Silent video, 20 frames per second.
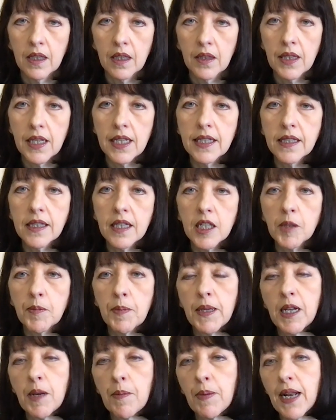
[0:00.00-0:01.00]
This has
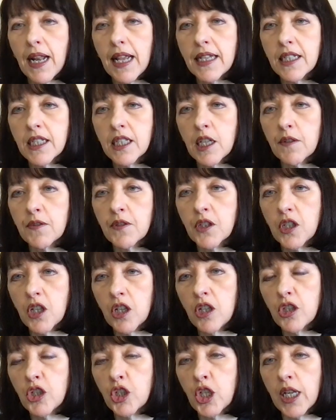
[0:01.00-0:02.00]
been a place of
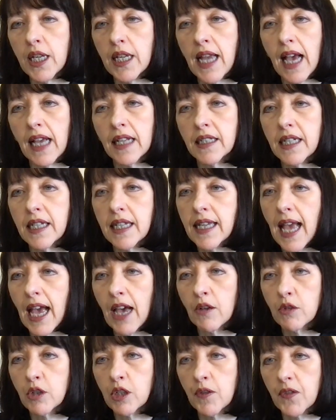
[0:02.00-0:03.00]
searching and
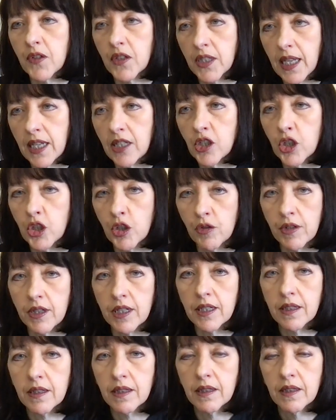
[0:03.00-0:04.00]
encounter for
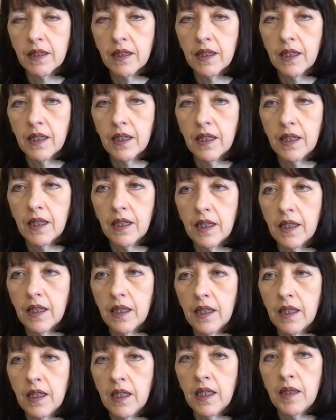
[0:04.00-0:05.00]
centuries,
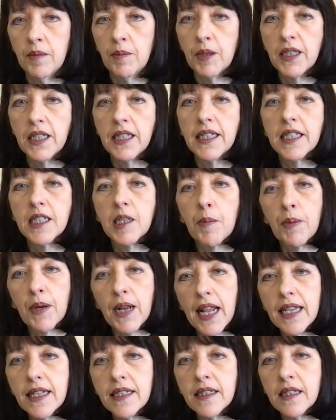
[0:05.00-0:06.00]
but it is a
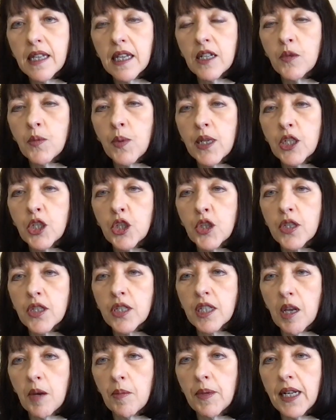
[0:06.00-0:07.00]
place in which the
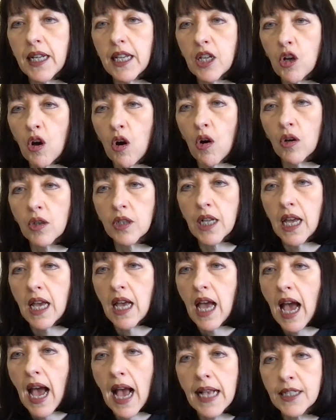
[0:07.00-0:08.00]
summoning God
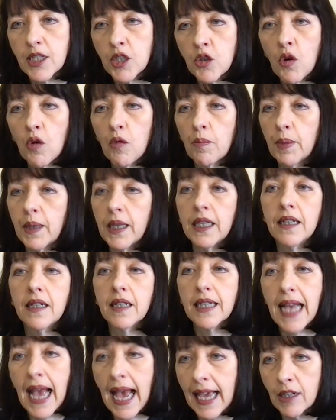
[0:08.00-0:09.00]
has not been,
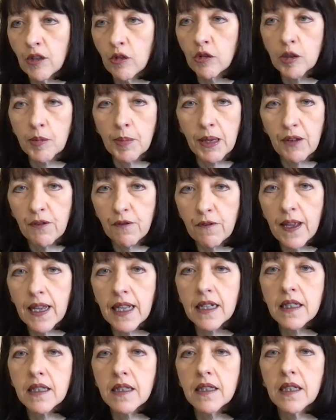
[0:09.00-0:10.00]
cannot be
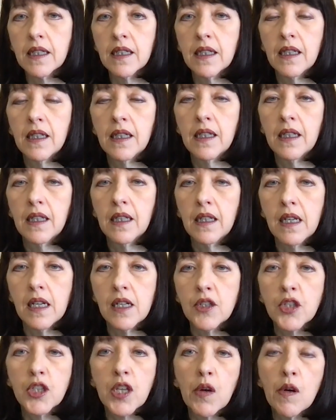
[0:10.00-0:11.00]
fixed,
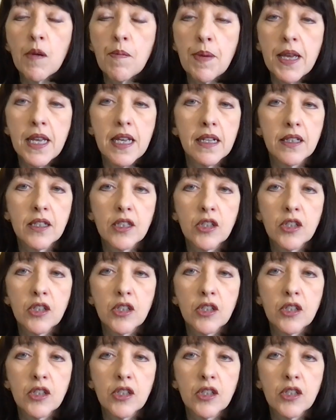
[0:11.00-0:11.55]
and so appears